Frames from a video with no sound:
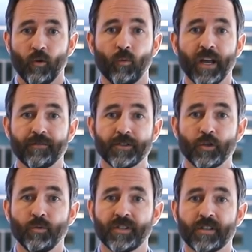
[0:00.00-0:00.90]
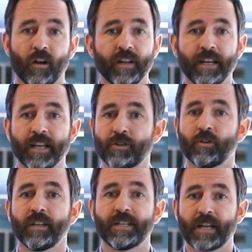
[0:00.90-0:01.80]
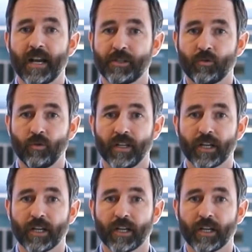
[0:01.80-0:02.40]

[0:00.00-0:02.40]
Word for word: We have students starting as early as high school